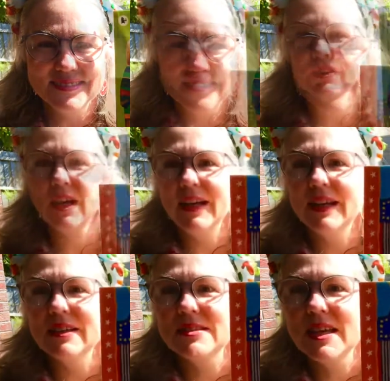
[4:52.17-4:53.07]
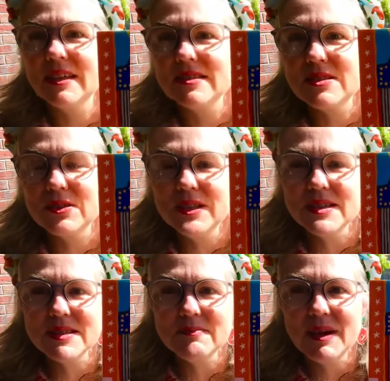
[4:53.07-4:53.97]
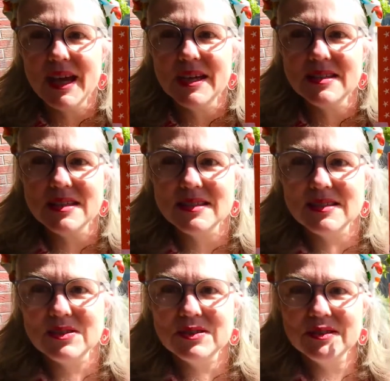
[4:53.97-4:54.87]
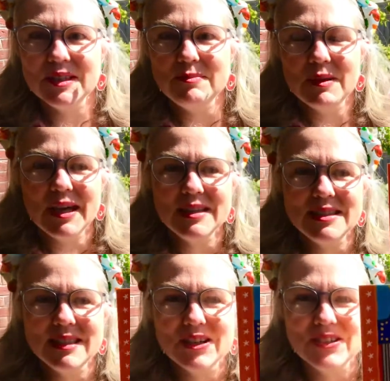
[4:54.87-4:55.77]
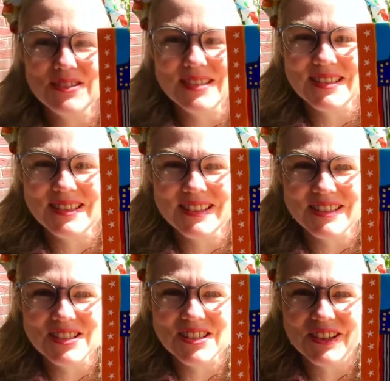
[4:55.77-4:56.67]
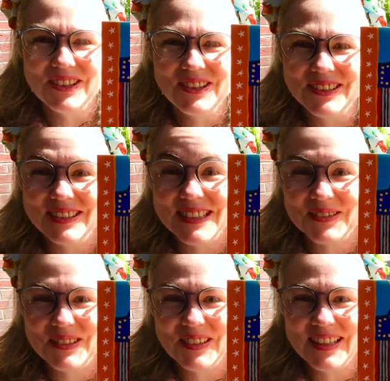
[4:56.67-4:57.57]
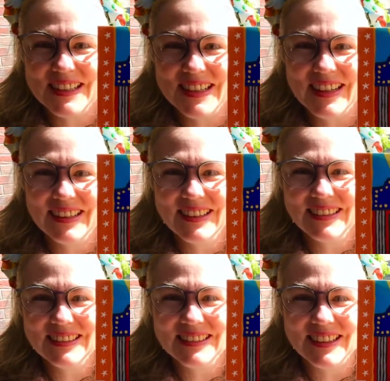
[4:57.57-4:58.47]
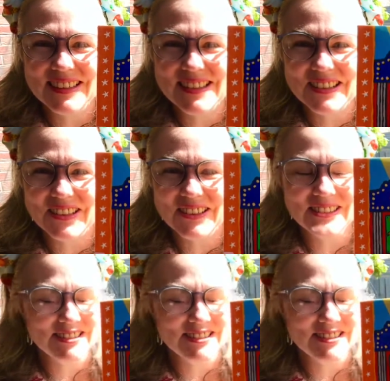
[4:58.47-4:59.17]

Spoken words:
All right, our second story is a Maisy story. Maisy goes to the show. Shall we read it together? Let's go.